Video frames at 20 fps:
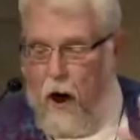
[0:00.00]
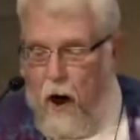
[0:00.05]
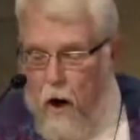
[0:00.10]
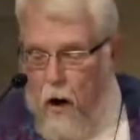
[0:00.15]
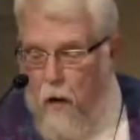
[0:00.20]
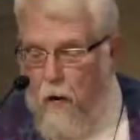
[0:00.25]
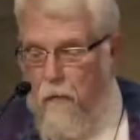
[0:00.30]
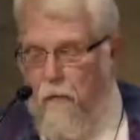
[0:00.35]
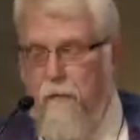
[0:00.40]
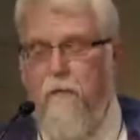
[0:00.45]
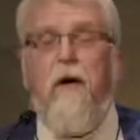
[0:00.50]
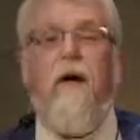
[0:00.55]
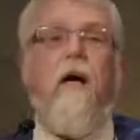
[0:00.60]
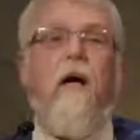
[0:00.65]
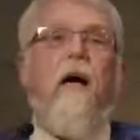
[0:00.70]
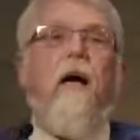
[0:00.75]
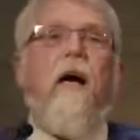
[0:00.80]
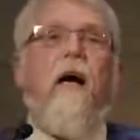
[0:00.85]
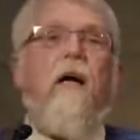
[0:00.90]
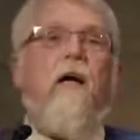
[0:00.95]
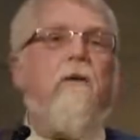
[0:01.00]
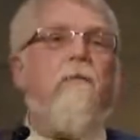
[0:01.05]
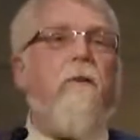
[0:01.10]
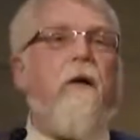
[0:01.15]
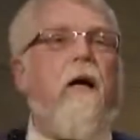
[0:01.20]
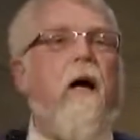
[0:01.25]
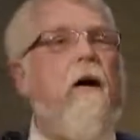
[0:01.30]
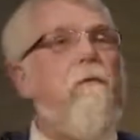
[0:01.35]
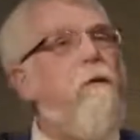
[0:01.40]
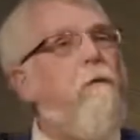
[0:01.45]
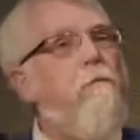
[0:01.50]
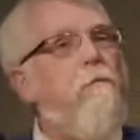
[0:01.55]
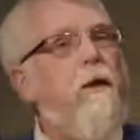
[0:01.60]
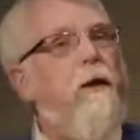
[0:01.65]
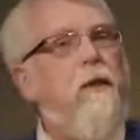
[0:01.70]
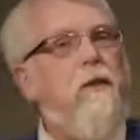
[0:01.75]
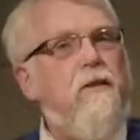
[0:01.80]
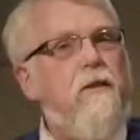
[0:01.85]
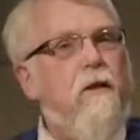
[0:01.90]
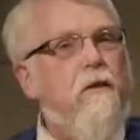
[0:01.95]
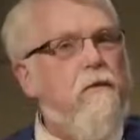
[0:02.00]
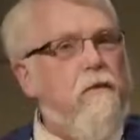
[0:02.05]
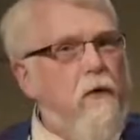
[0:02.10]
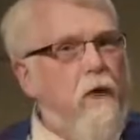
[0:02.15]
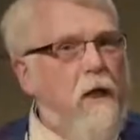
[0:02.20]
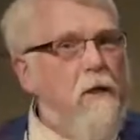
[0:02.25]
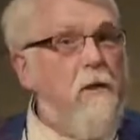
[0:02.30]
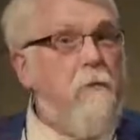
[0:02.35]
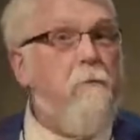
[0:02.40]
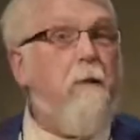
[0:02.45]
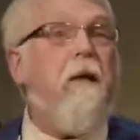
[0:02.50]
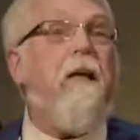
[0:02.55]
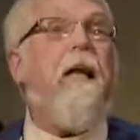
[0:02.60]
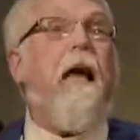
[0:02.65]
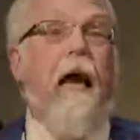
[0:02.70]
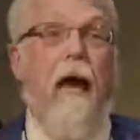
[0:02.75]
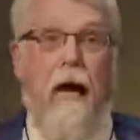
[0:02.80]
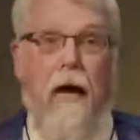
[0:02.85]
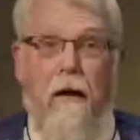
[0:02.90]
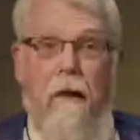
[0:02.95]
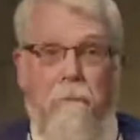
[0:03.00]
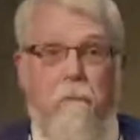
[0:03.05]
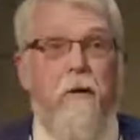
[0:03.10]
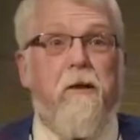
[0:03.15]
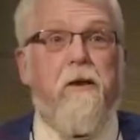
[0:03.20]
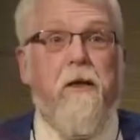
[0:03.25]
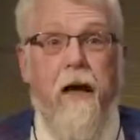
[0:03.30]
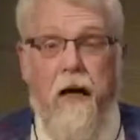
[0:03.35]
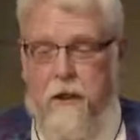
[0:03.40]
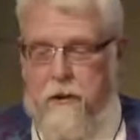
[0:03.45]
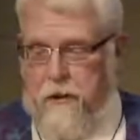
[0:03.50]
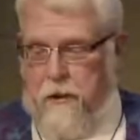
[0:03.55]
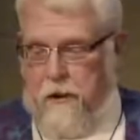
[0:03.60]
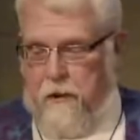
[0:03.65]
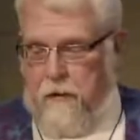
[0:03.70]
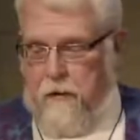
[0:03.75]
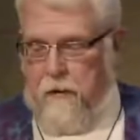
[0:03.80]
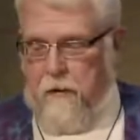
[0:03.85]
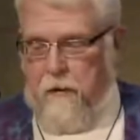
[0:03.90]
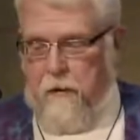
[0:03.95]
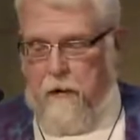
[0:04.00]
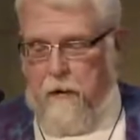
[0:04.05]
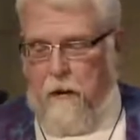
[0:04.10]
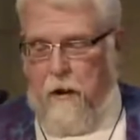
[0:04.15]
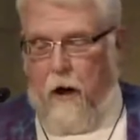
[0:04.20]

Home has become a place of respite and protection.